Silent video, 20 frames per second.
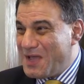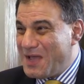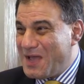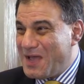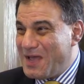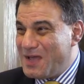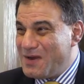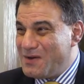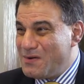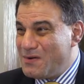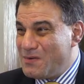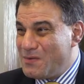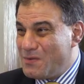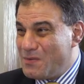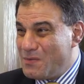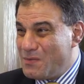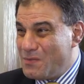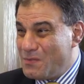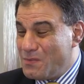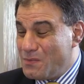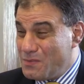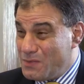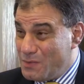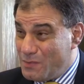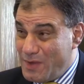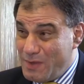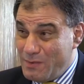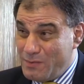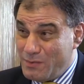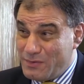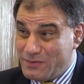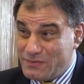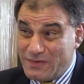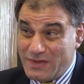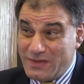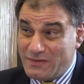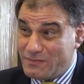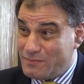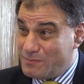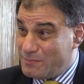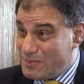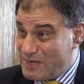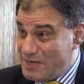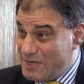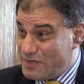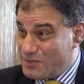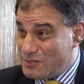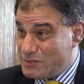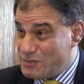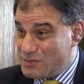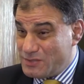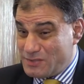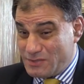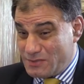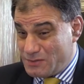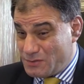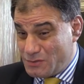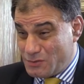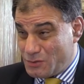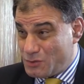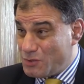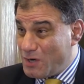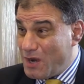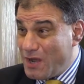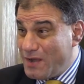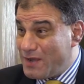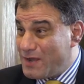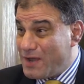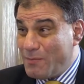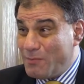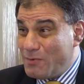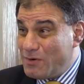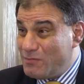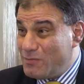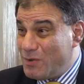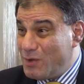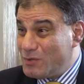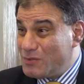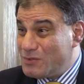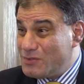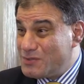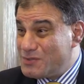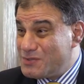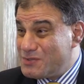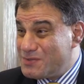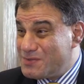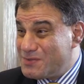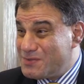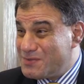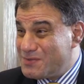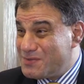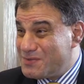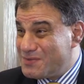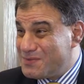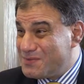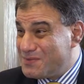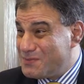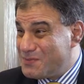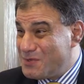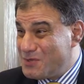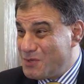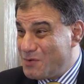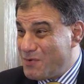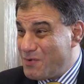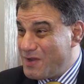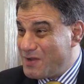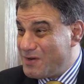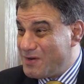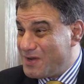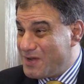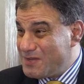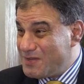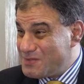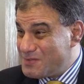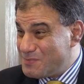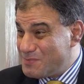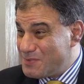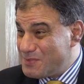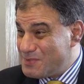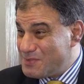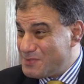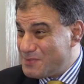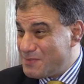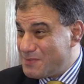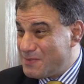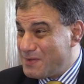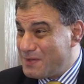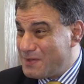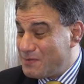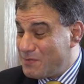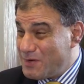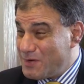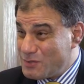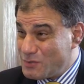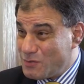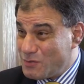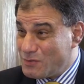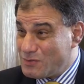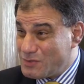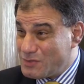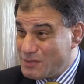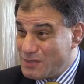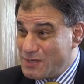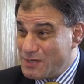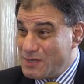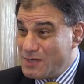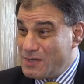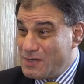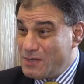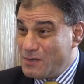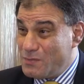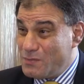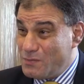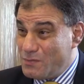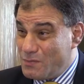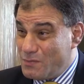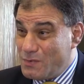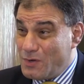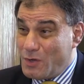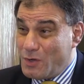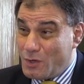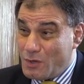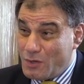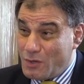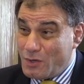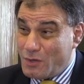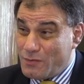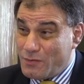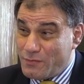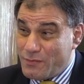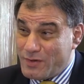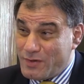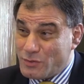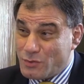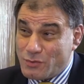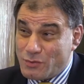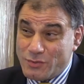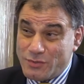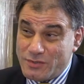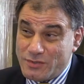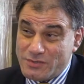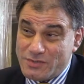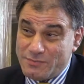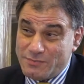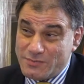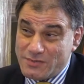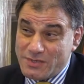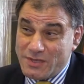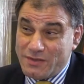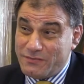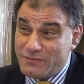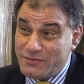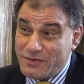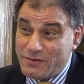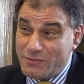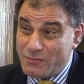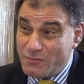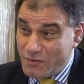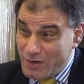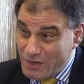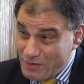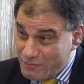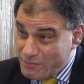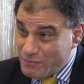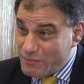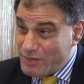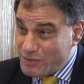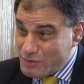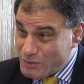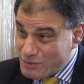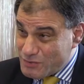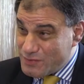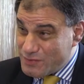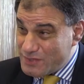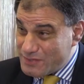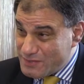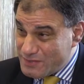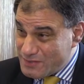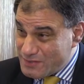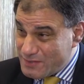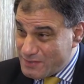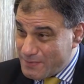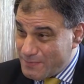And the way we would say is, please just try a couple of bottles with your regular customers. And the restaurants, a lot of the restaurant owners themselves didn't drink for religious reasons.